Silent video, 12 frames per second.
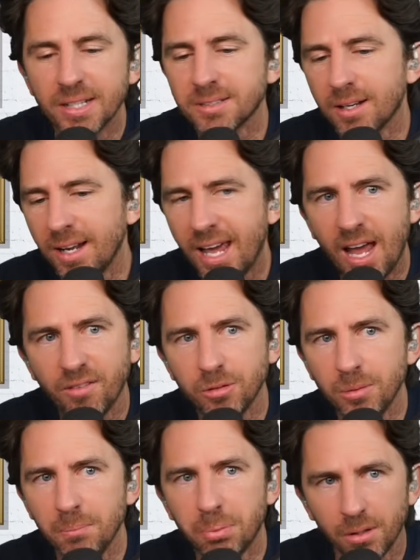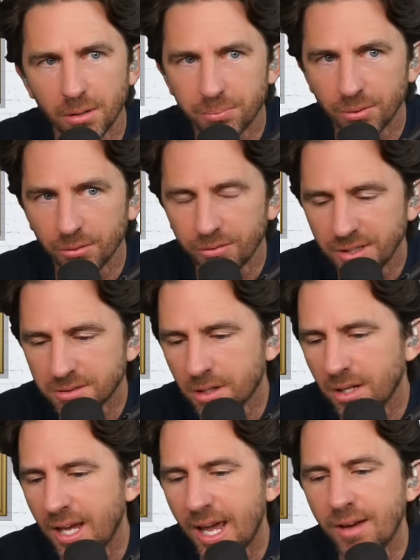but it's going to have to be bulletproof. It's
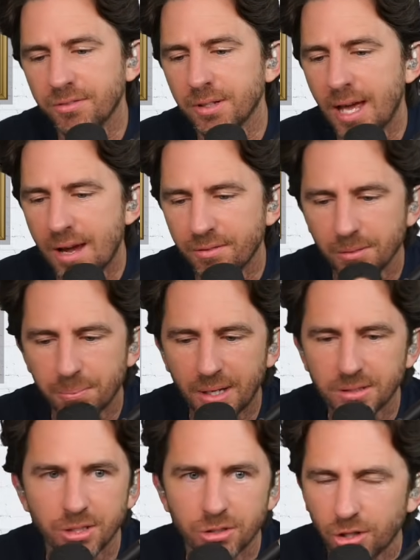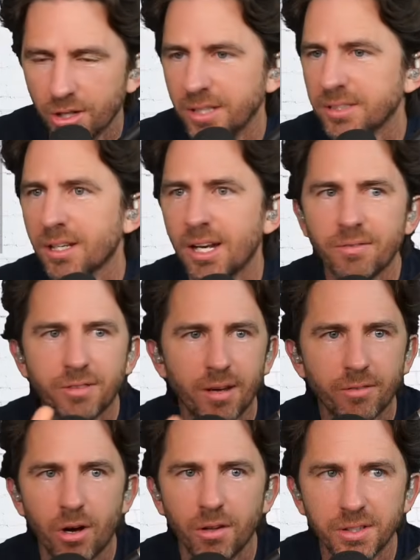going to have to have the best attorneys. It's going to have to
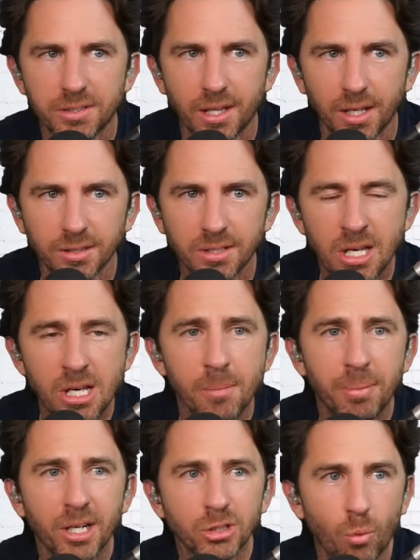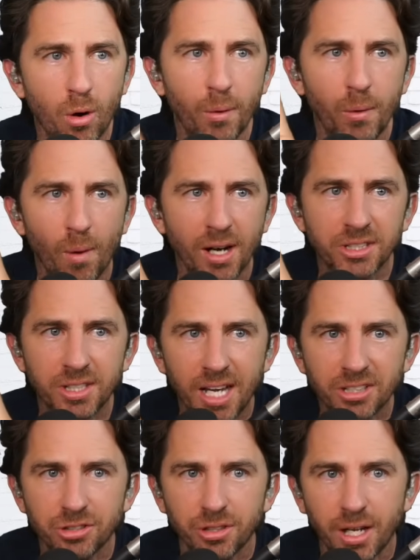have all these things, because what we watched
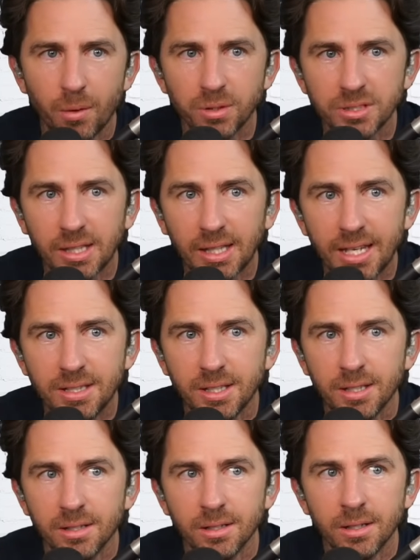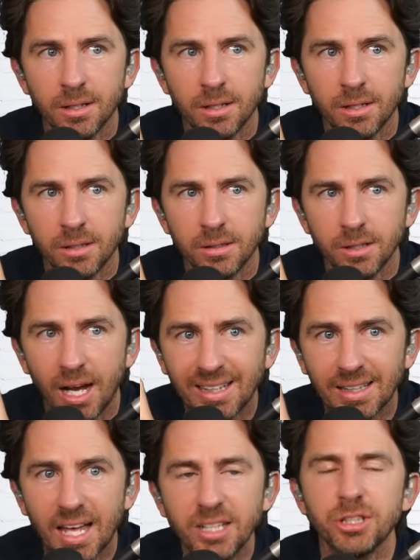yesterday was Clayton
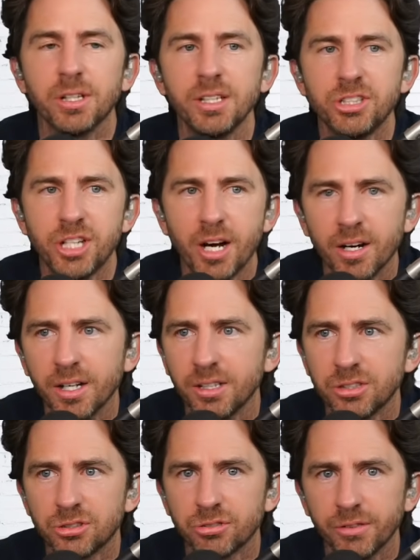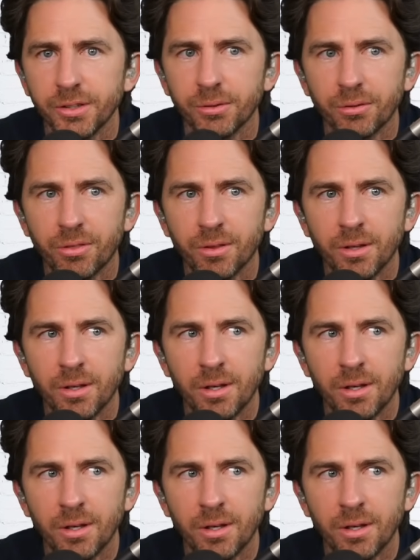allegedly sharing his truth